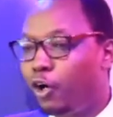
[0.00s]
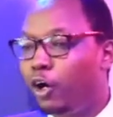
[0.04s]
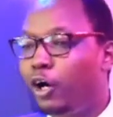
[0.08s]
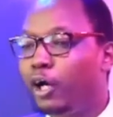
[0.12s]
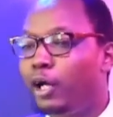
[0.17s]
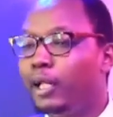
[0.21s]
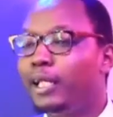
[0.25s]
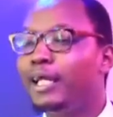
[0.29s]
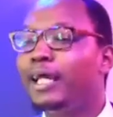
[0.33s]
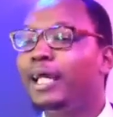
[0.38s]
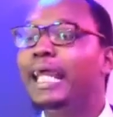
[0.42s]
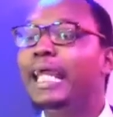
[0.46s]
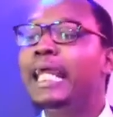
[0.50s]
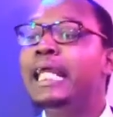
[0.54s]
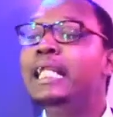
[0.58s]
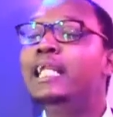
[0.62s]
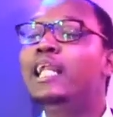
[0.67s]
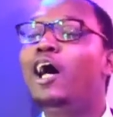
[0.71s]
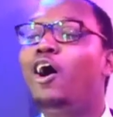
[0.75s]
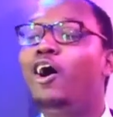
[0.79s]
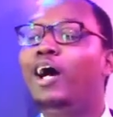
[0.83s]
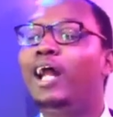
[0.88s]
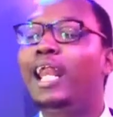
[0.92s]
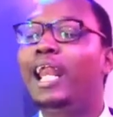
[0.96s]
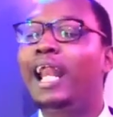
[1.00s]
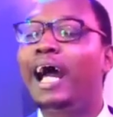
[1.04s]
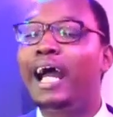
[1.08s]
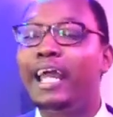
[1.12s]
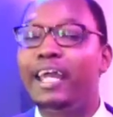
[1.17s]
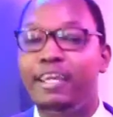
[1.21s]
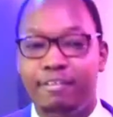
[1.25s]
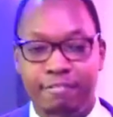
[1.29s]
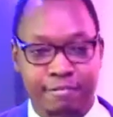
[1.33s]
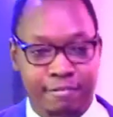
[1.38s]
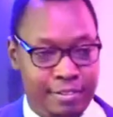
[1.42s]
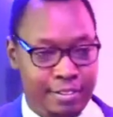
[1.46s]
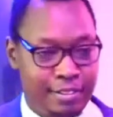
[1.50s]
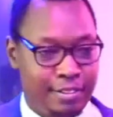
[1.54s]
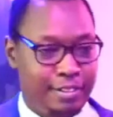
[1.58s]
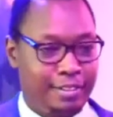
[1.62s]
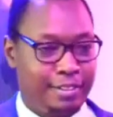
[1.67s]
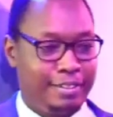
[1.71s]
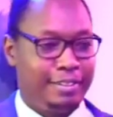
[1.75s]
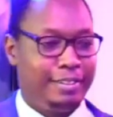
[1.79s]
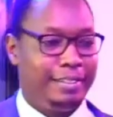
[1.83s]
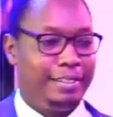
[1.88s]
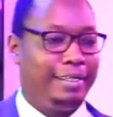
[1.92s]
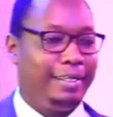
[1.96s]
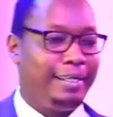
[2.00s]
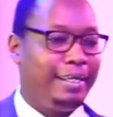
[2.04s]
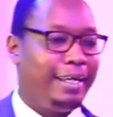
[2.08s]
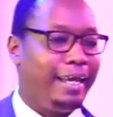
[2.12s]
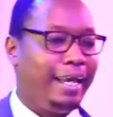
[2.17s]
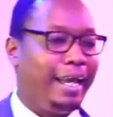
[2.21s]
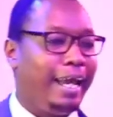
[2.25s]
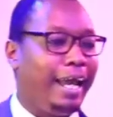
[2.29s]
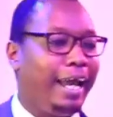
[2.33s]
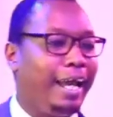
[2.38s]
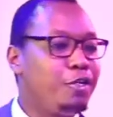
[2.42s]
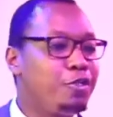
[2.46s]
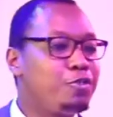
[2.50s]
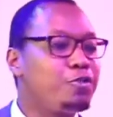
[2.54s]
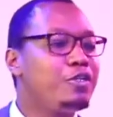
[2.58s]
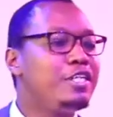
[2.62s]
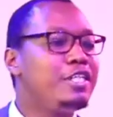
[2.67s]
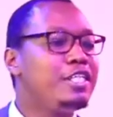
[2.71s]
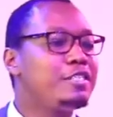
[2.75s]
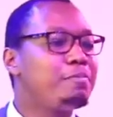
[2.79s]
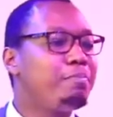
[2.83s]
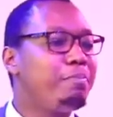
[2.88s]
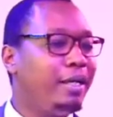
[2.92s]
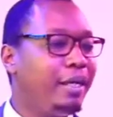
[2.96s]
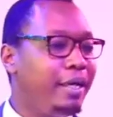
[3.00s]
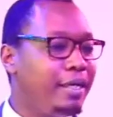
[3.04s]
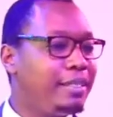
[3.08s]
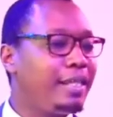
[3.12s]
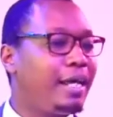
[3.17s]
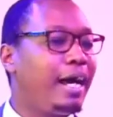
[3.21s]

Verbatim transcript: God in our lives and to display